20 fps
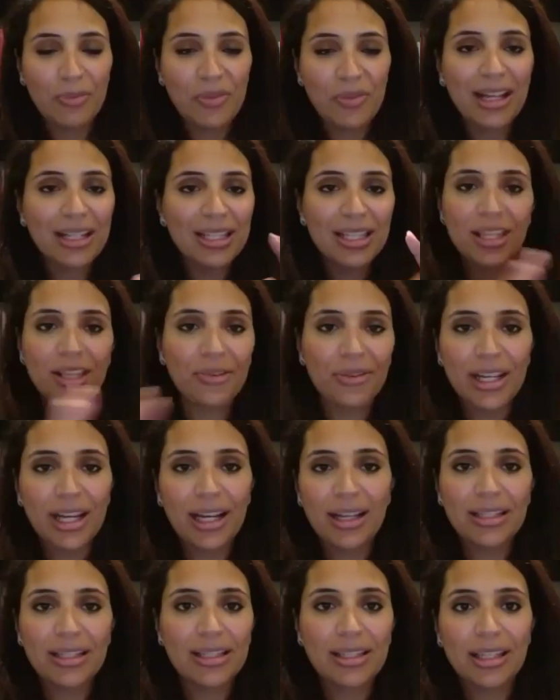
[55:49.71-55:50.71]
That's the
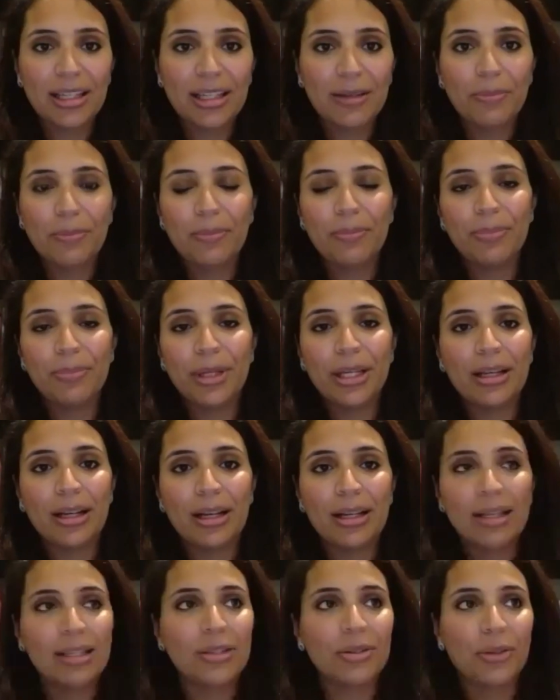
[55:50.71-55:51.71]
reality,
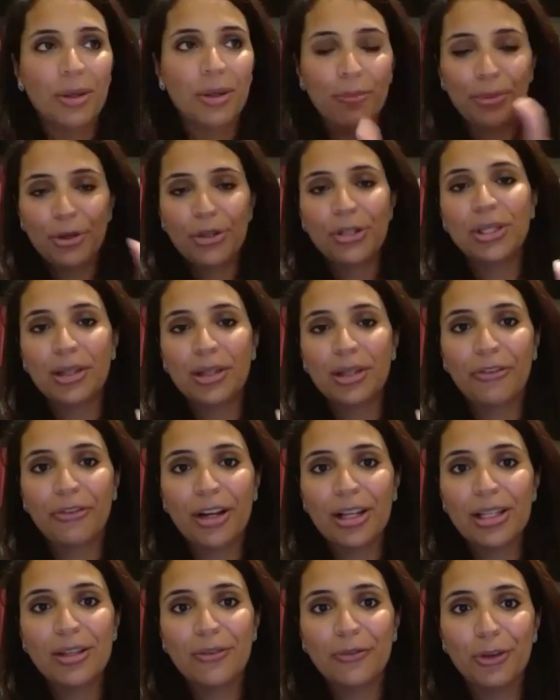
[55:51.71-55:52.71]
because the person in
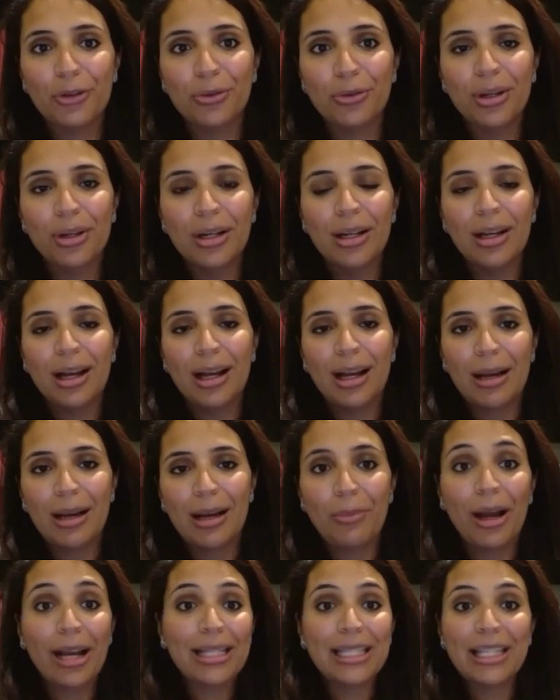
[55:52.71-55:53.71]
front of you
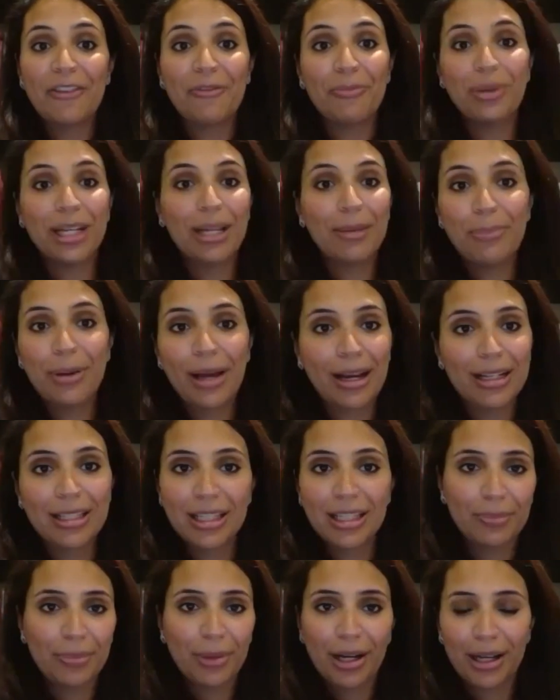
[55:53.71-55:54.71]
might have been
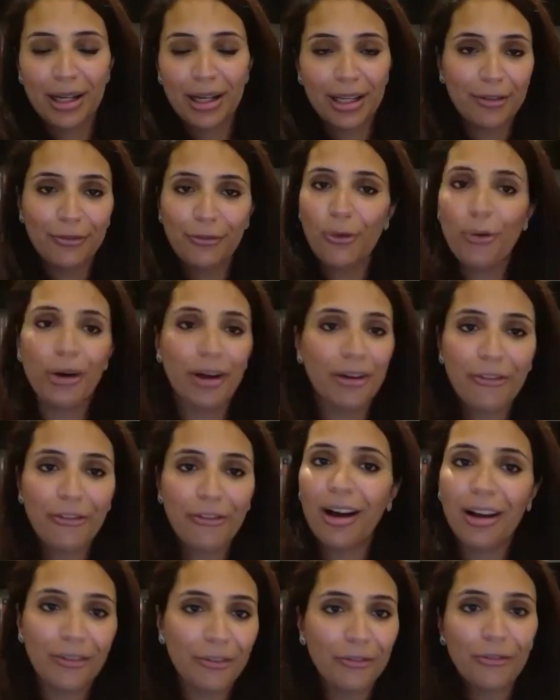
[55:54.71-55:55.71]
impacted by 4 and
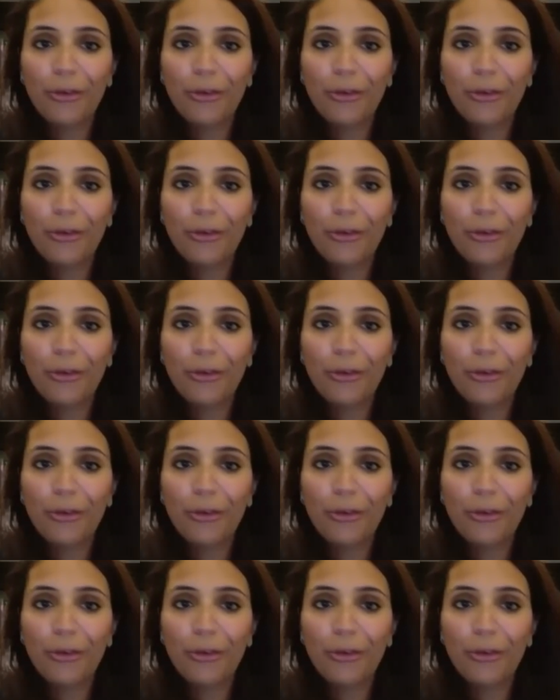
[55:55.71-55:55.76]
5, for